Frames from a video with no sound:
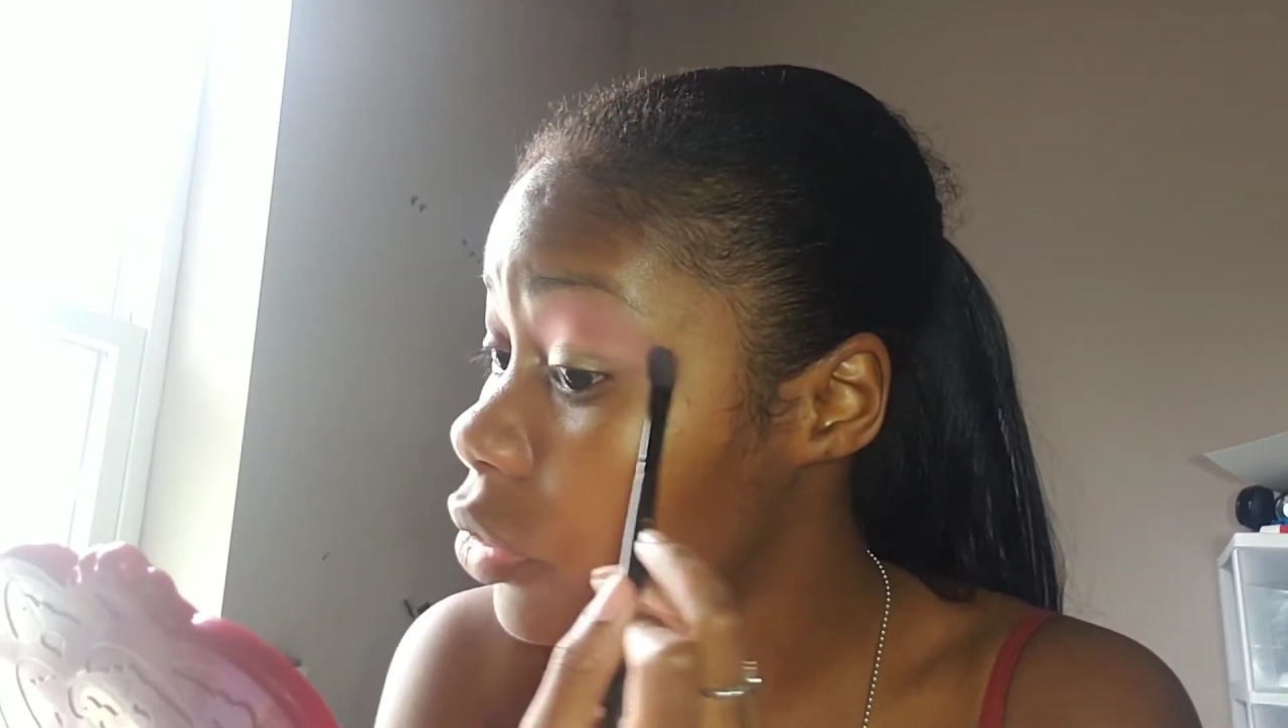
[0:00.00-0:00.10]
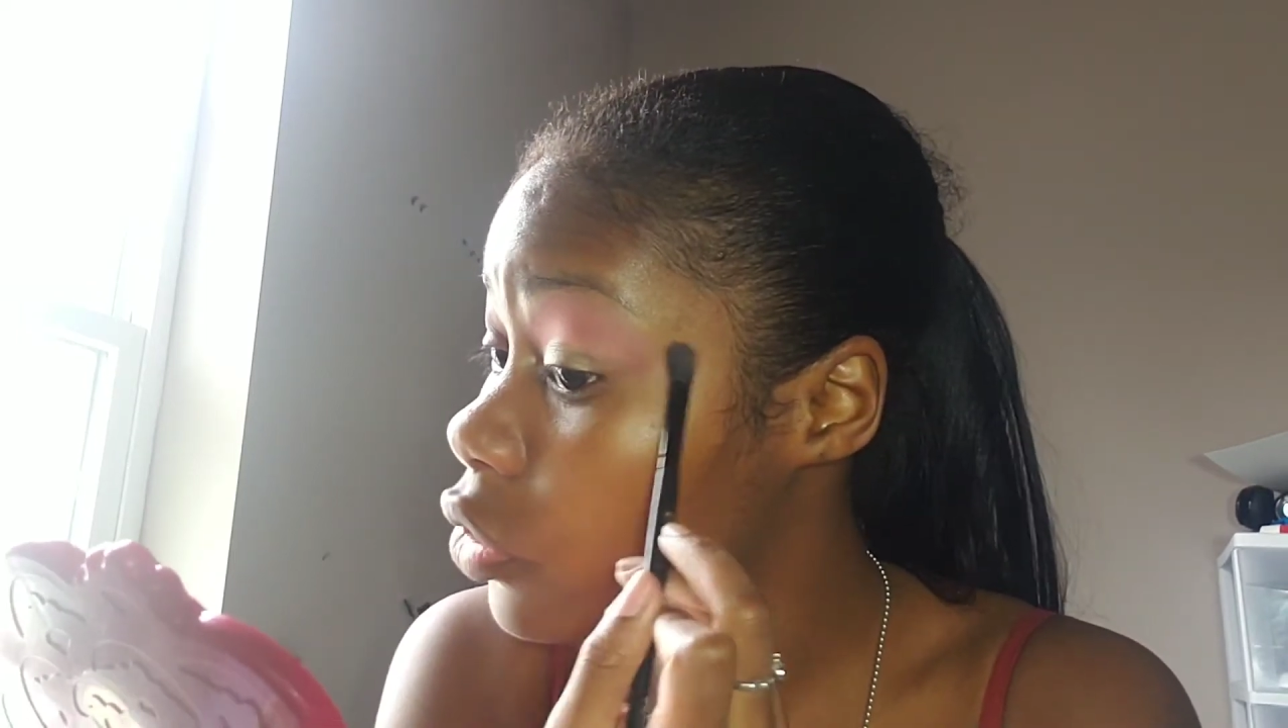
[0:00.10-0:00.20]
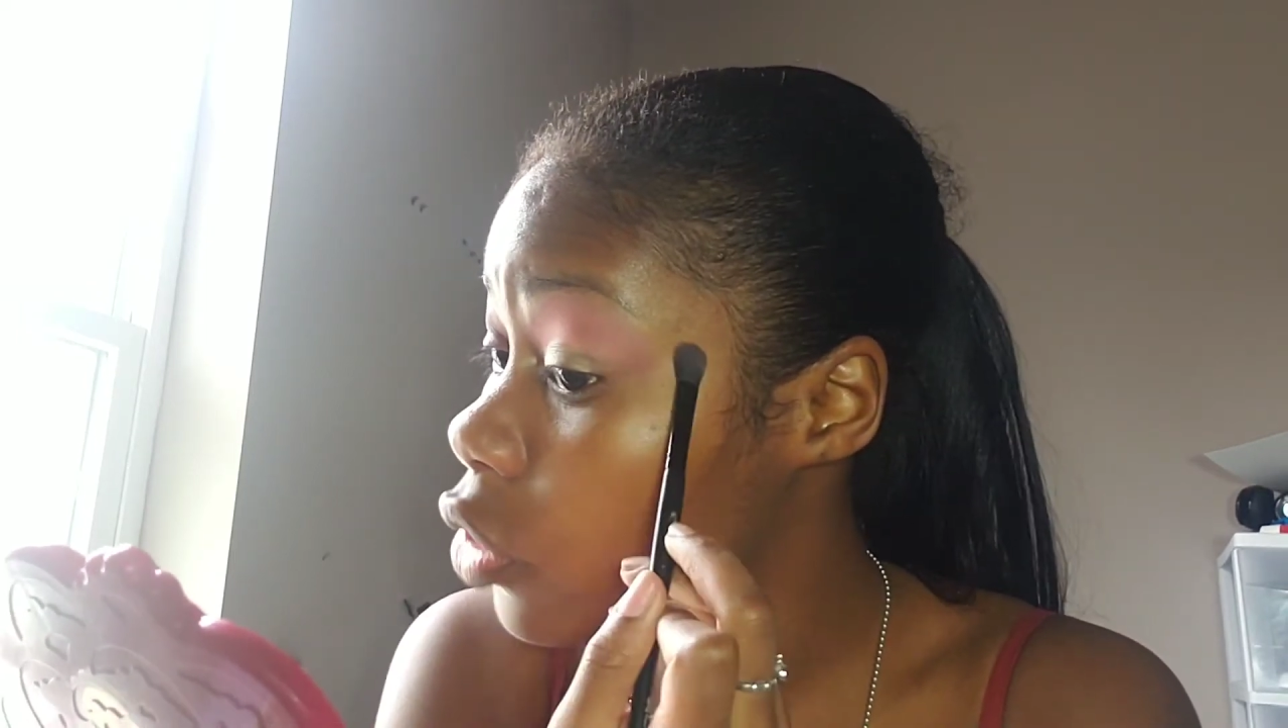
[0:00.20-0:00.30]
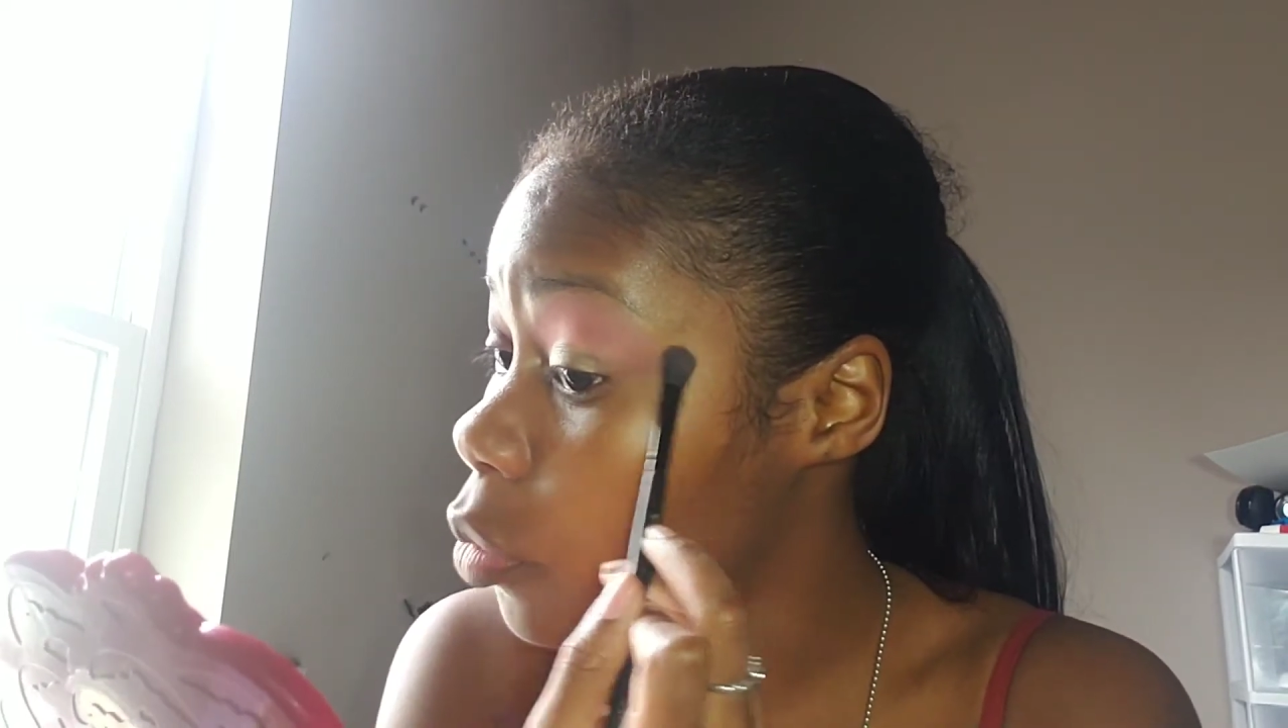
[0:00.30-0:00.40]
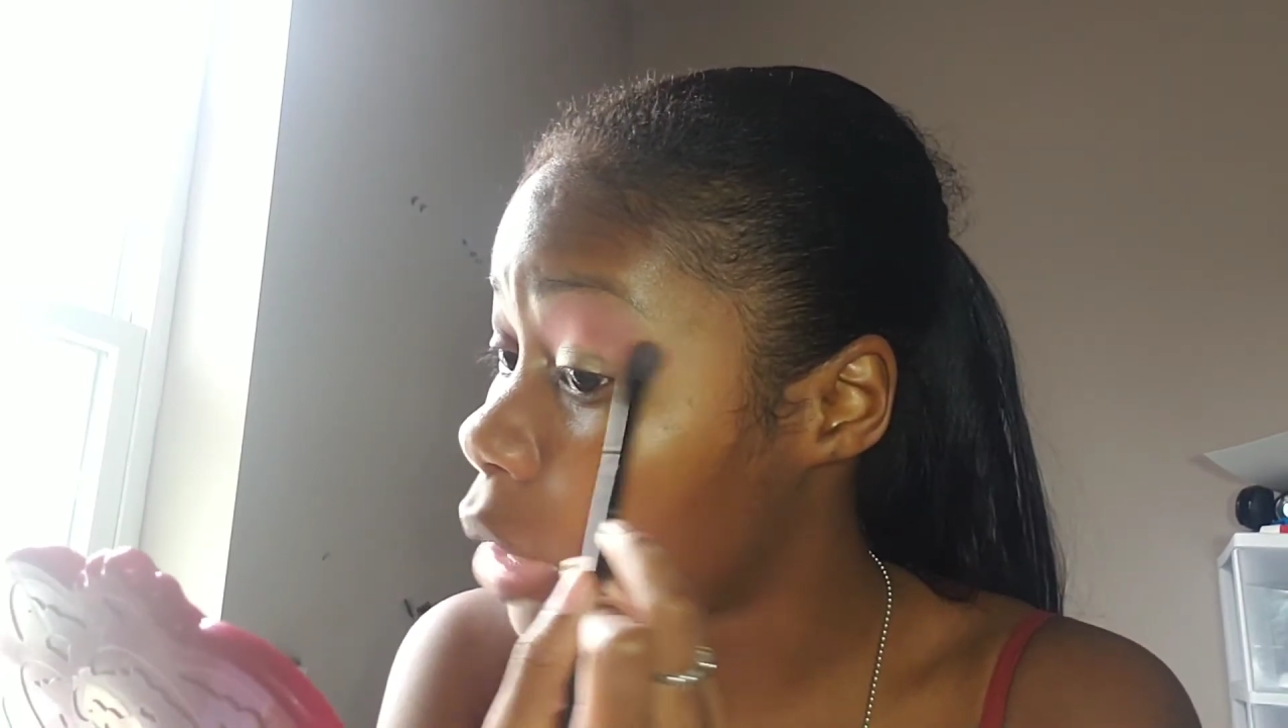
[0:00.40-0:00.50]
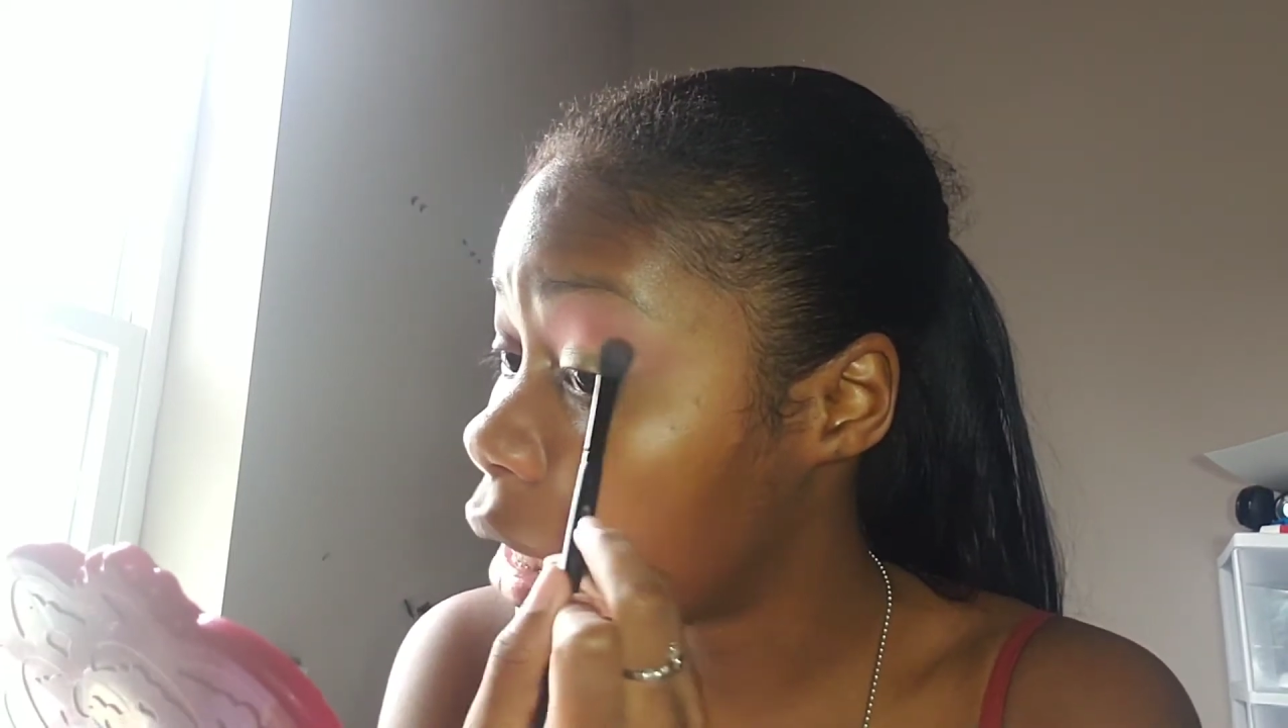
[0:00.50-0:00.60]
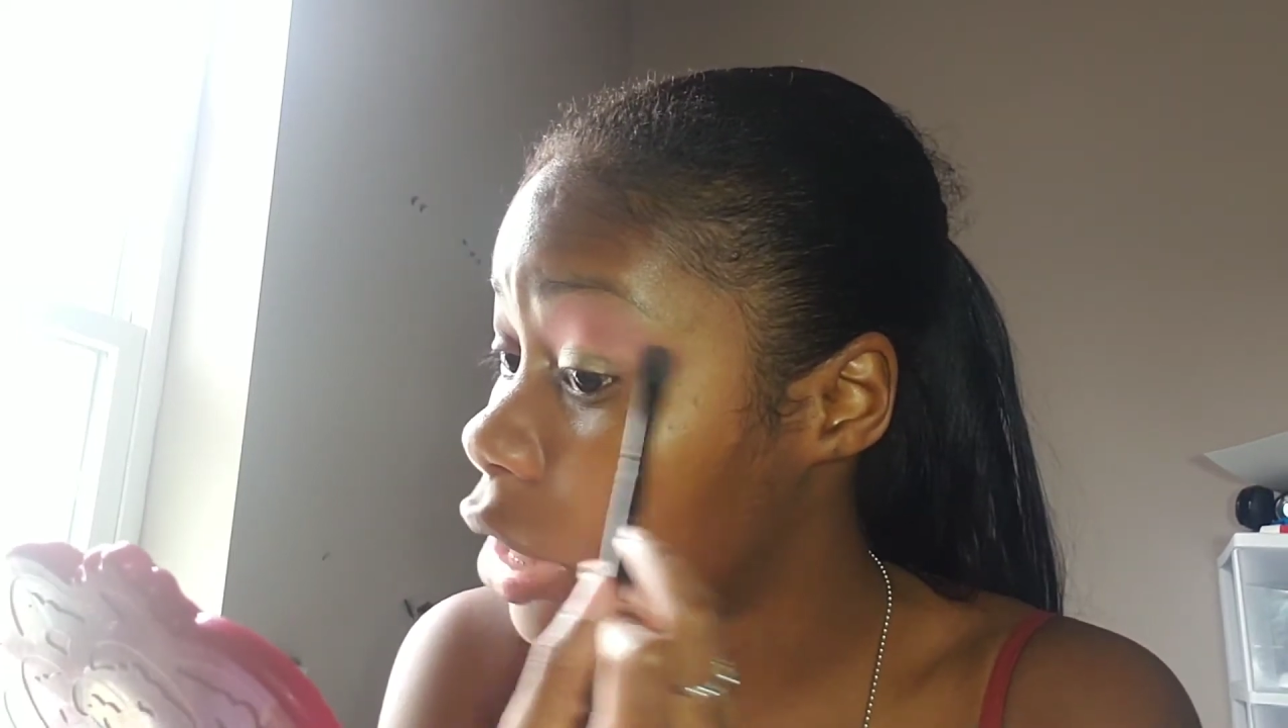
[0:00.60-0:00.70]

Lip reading: so many